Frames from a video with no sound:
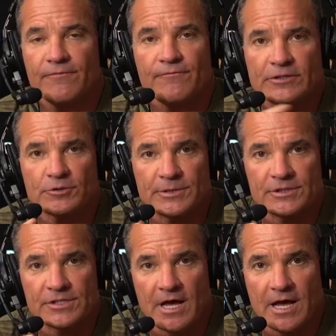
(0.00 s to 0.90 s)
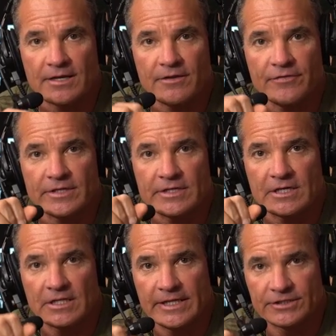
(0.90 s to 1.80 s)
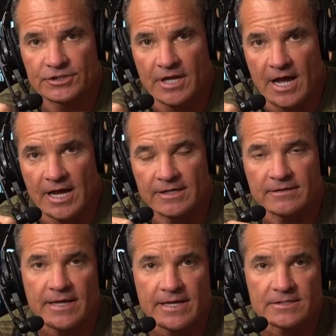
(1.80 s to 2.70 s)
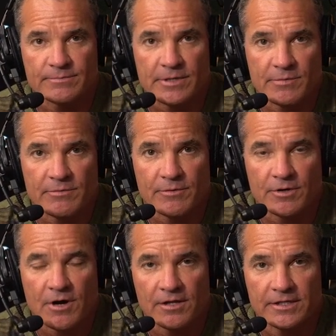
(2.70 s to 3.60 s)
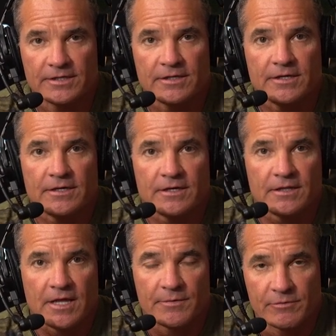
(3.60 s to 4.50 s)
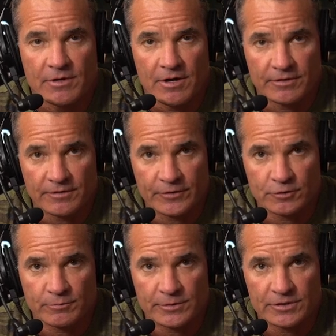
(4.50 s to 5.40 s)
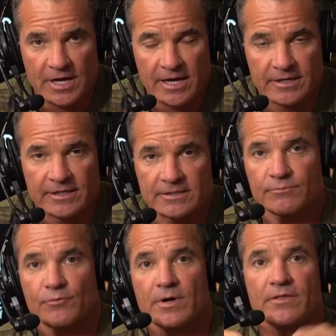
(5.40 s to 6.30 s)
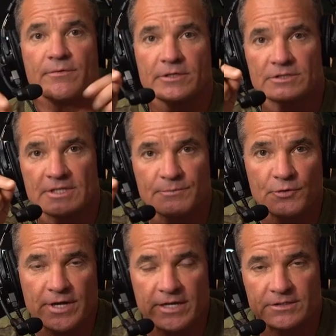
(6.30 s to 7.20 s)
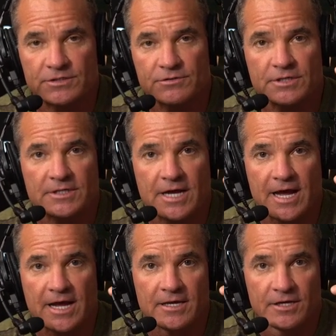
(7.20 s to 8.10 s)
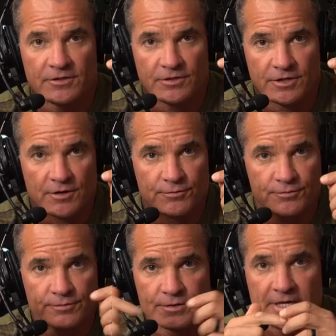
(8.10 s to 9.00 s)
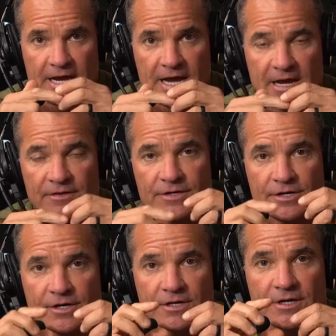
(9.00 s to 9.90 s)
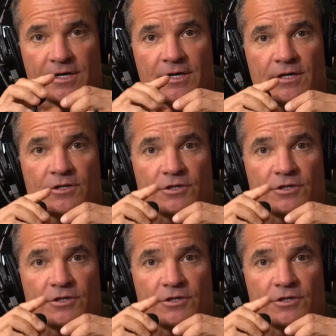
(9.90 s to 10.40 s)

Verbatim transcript: the fisherman's knot, the clinch knot, as many people call it. A lot of people call it the fisherman's knot. It's one of the most simple knots you can tie. You go through the eye of the hook,